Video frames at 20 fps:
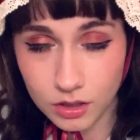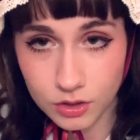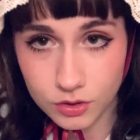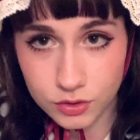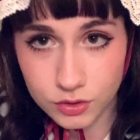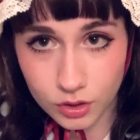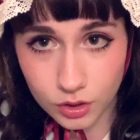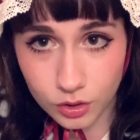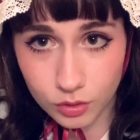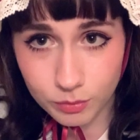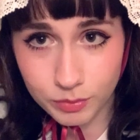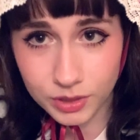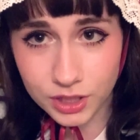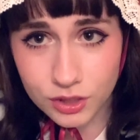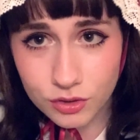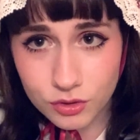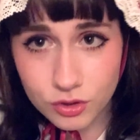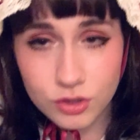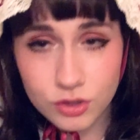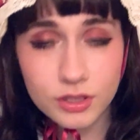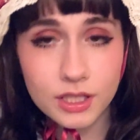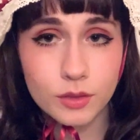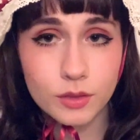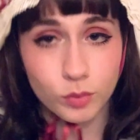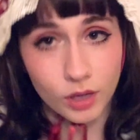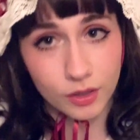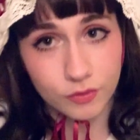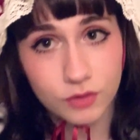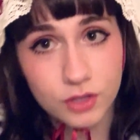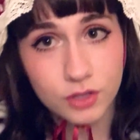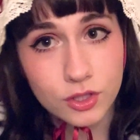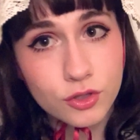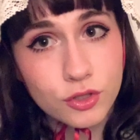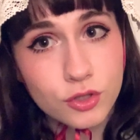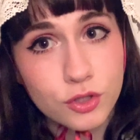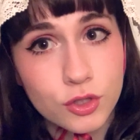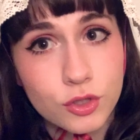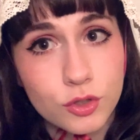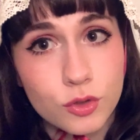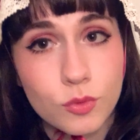So, but usually in reference
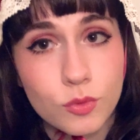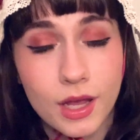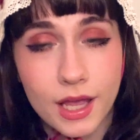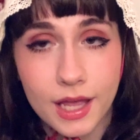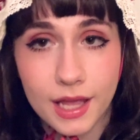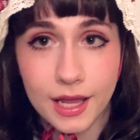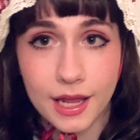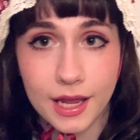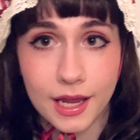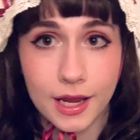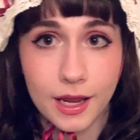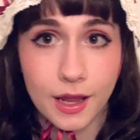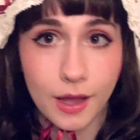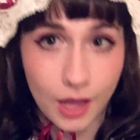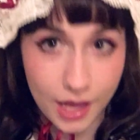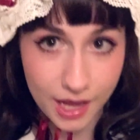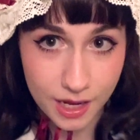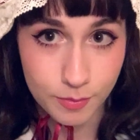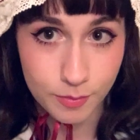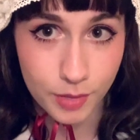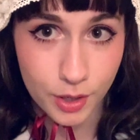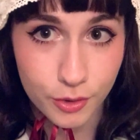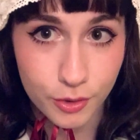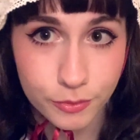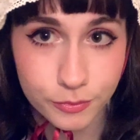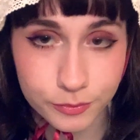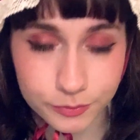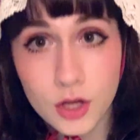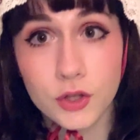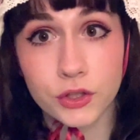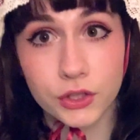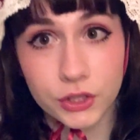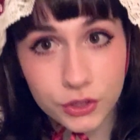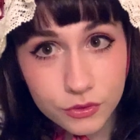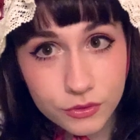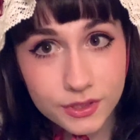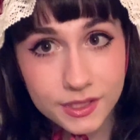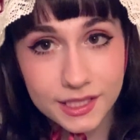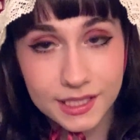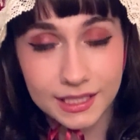to a head bow.
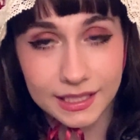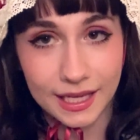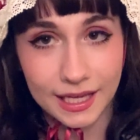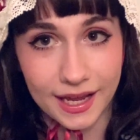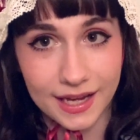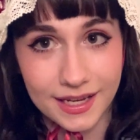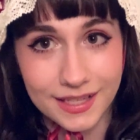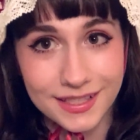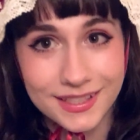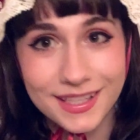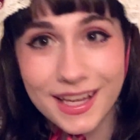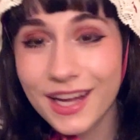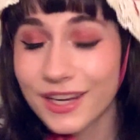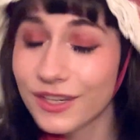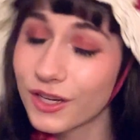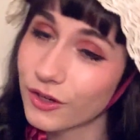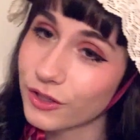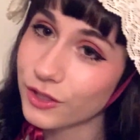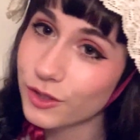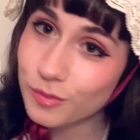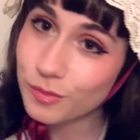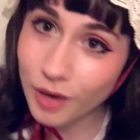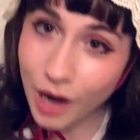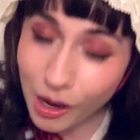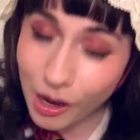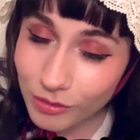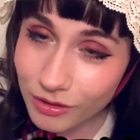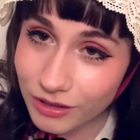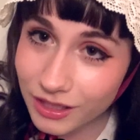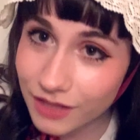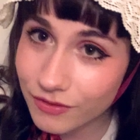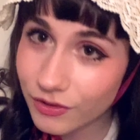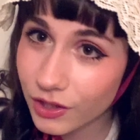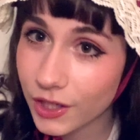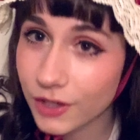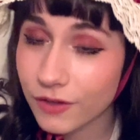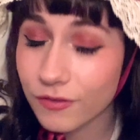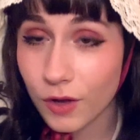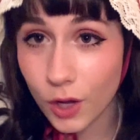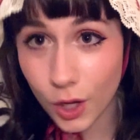UTKs. Now you probably have
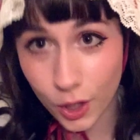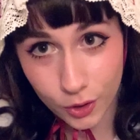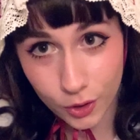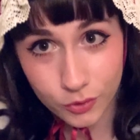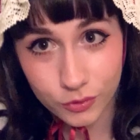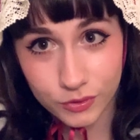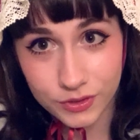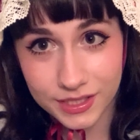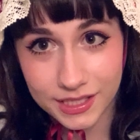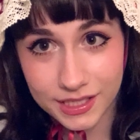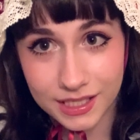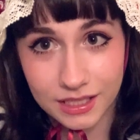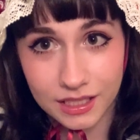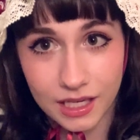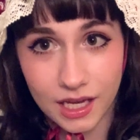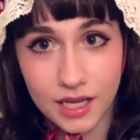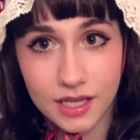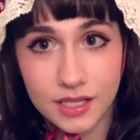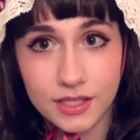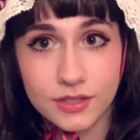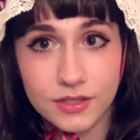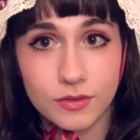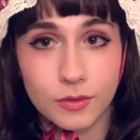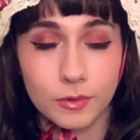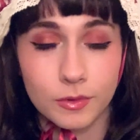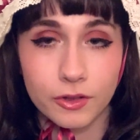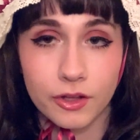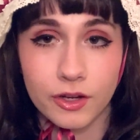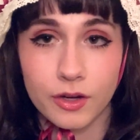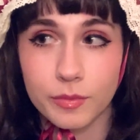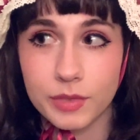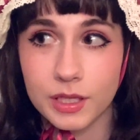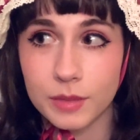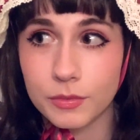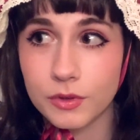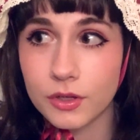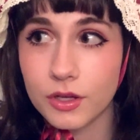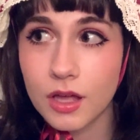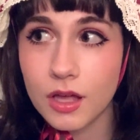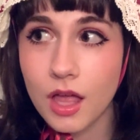heard OTKs from a lot of
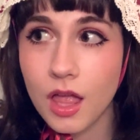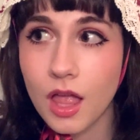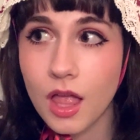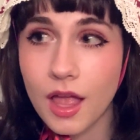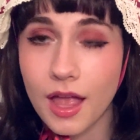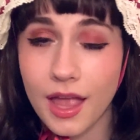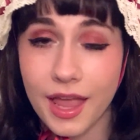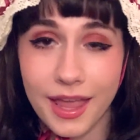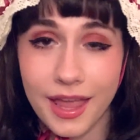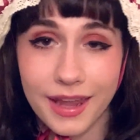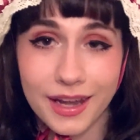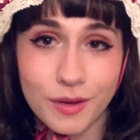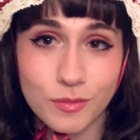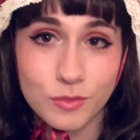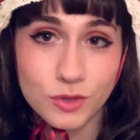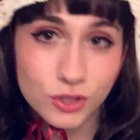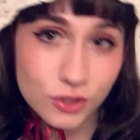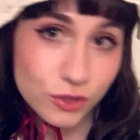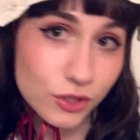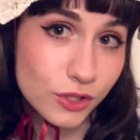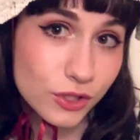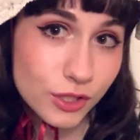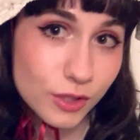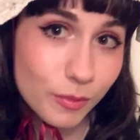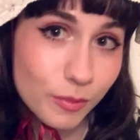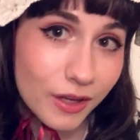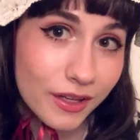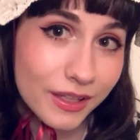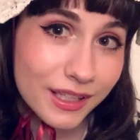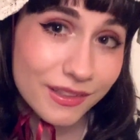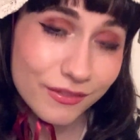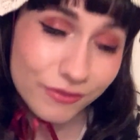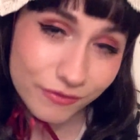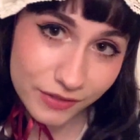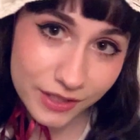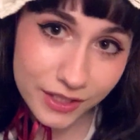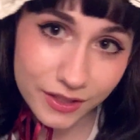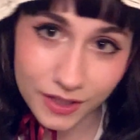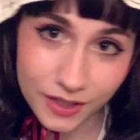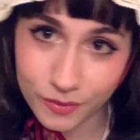people, and I'm sure you probably can
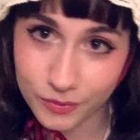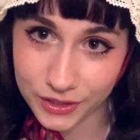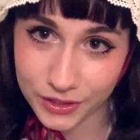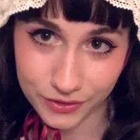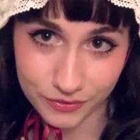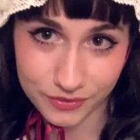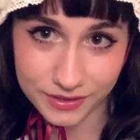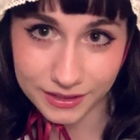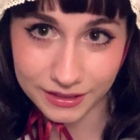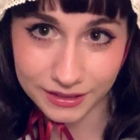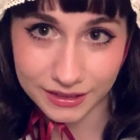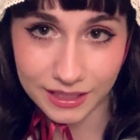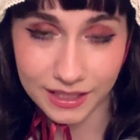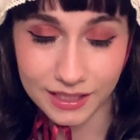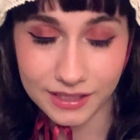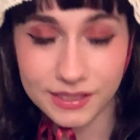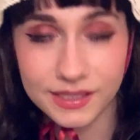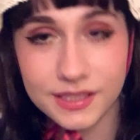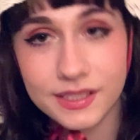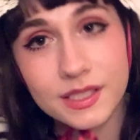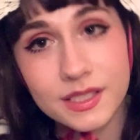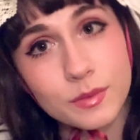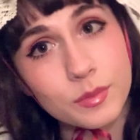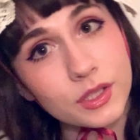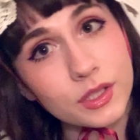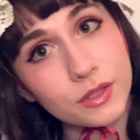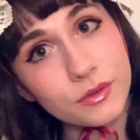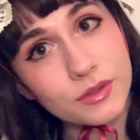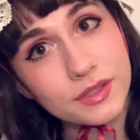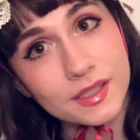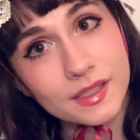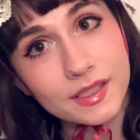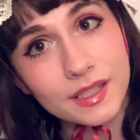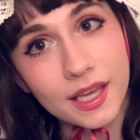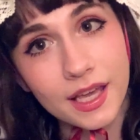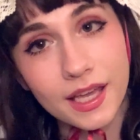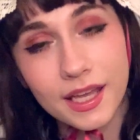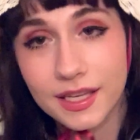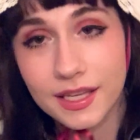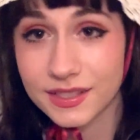figure out what UTK is, but
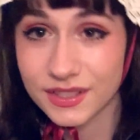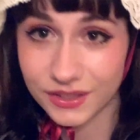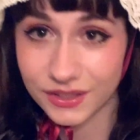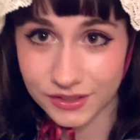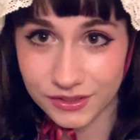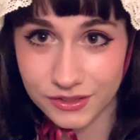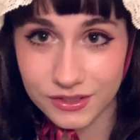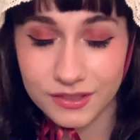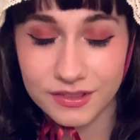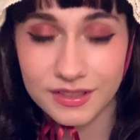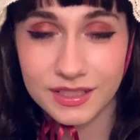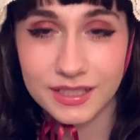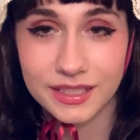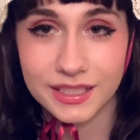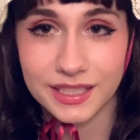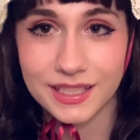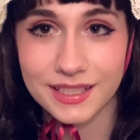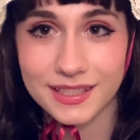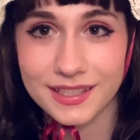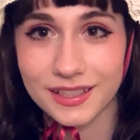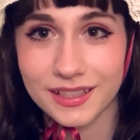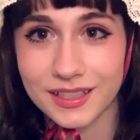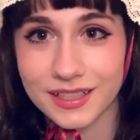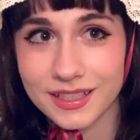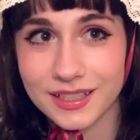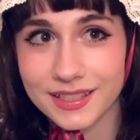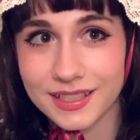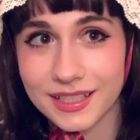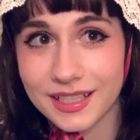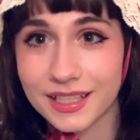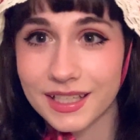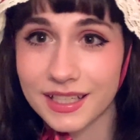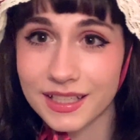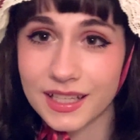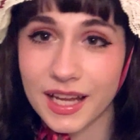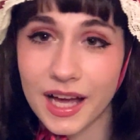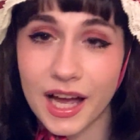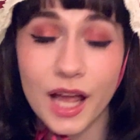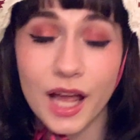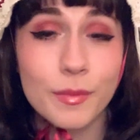UTK is under the knee socks, and
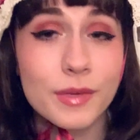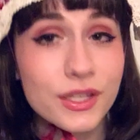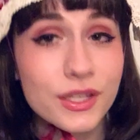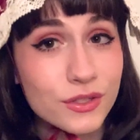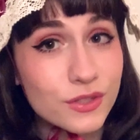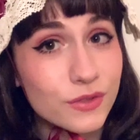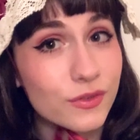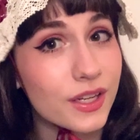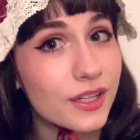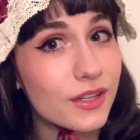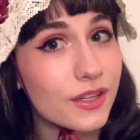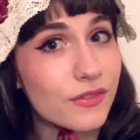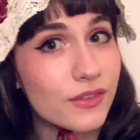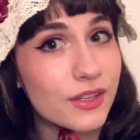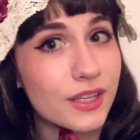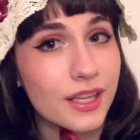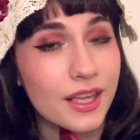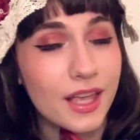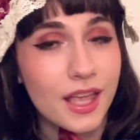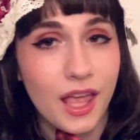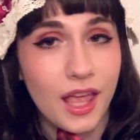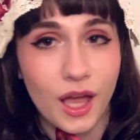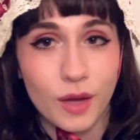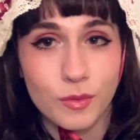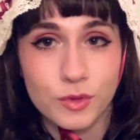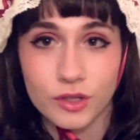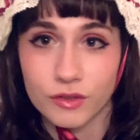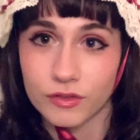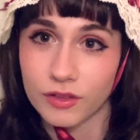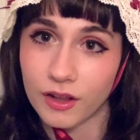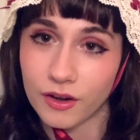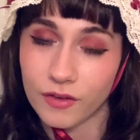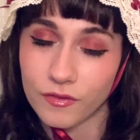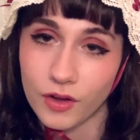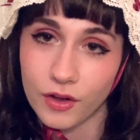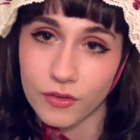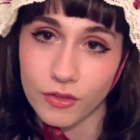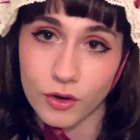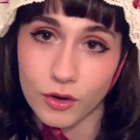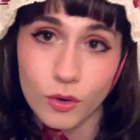I'm a huge fan of it. I'm sure a lot of
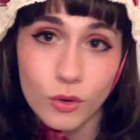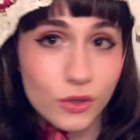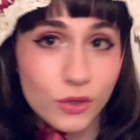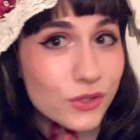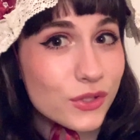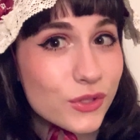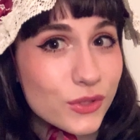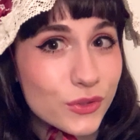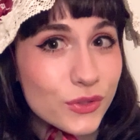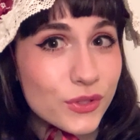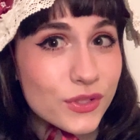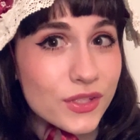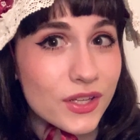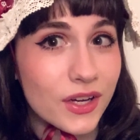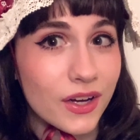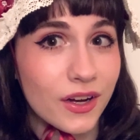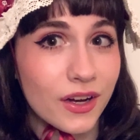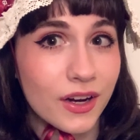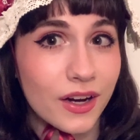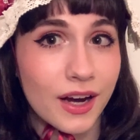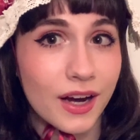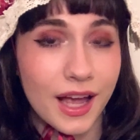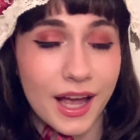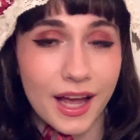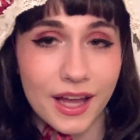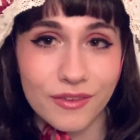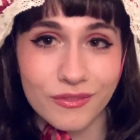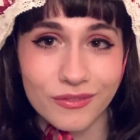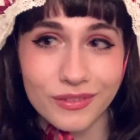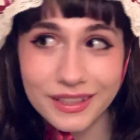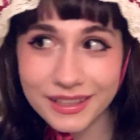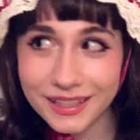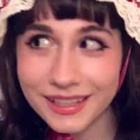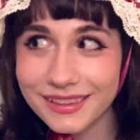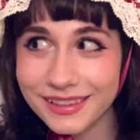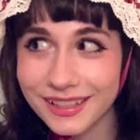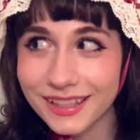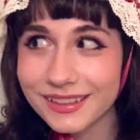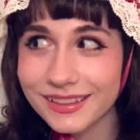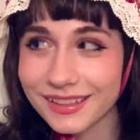other old schools are. I really
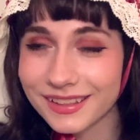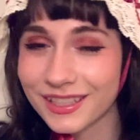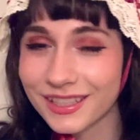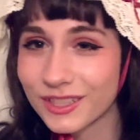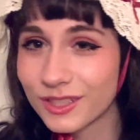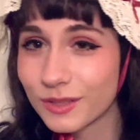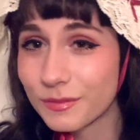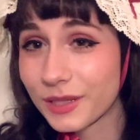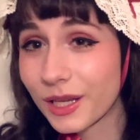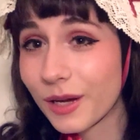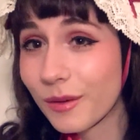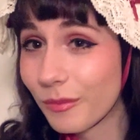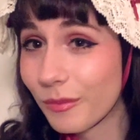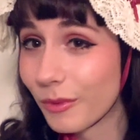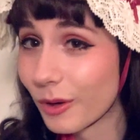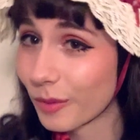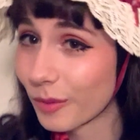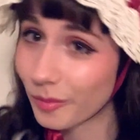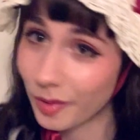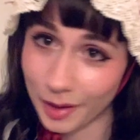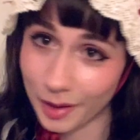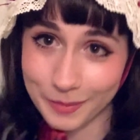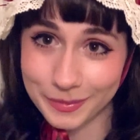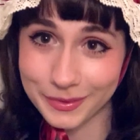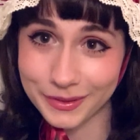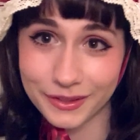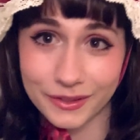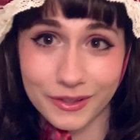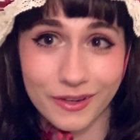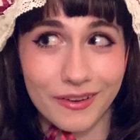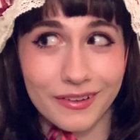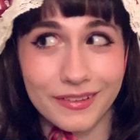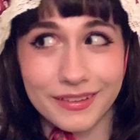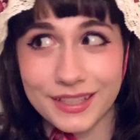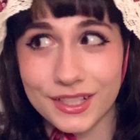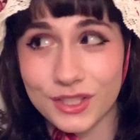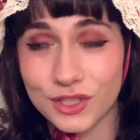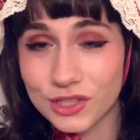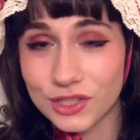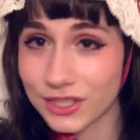think that they should become more popular all
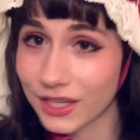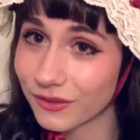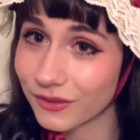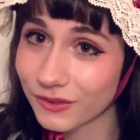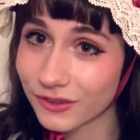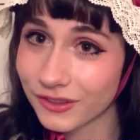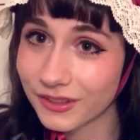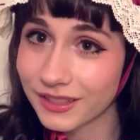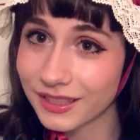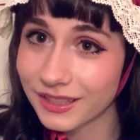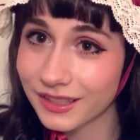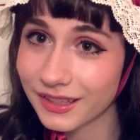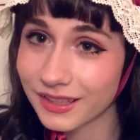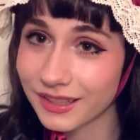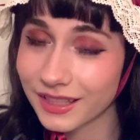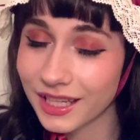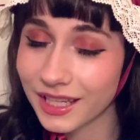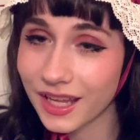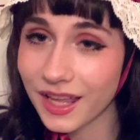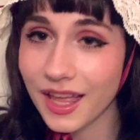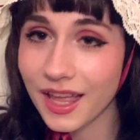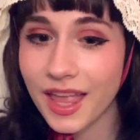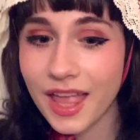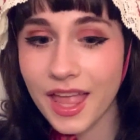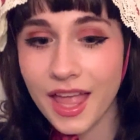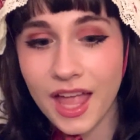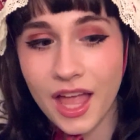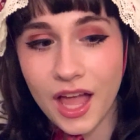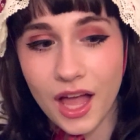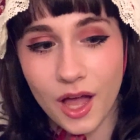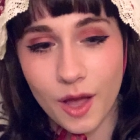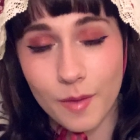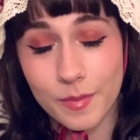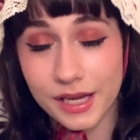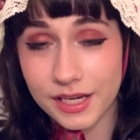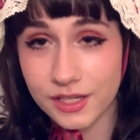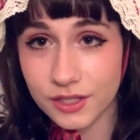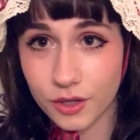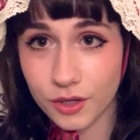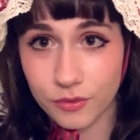in general in Lolita.
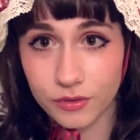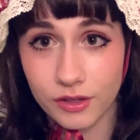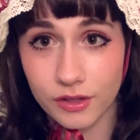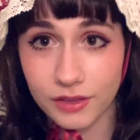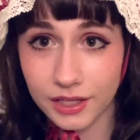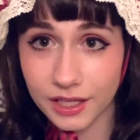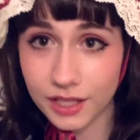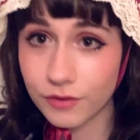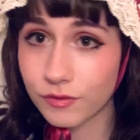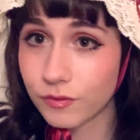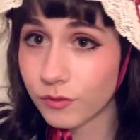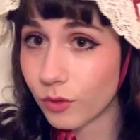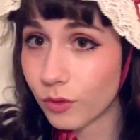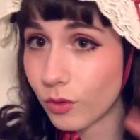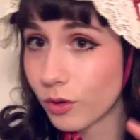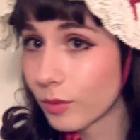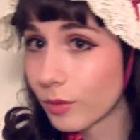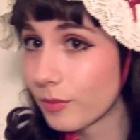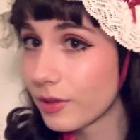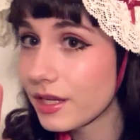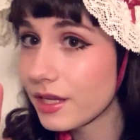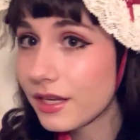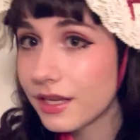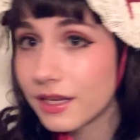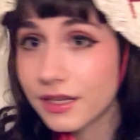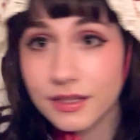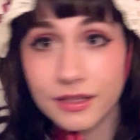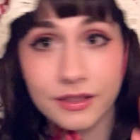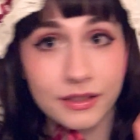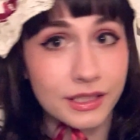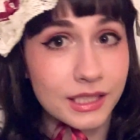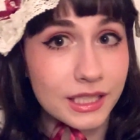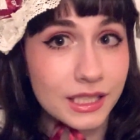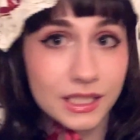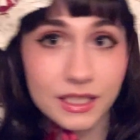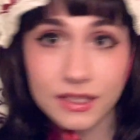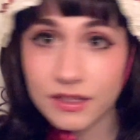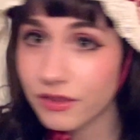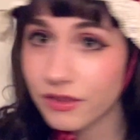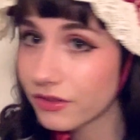I know the like forbidden
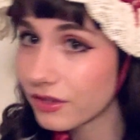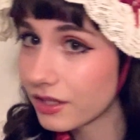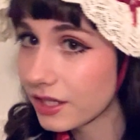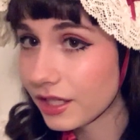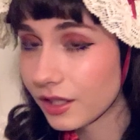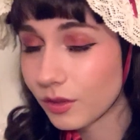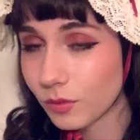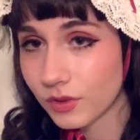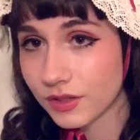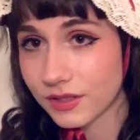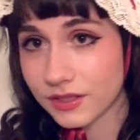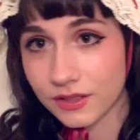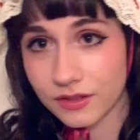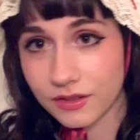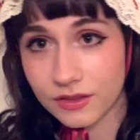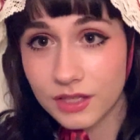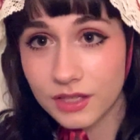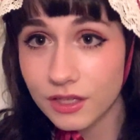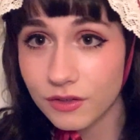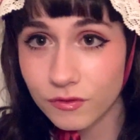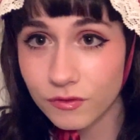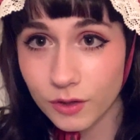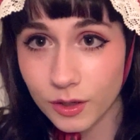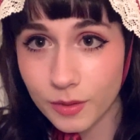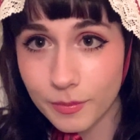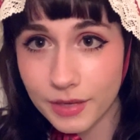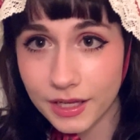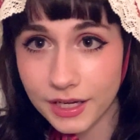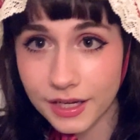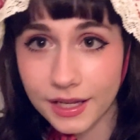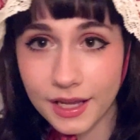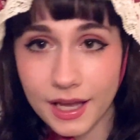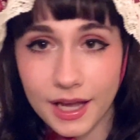knee thing was a thing for a minute.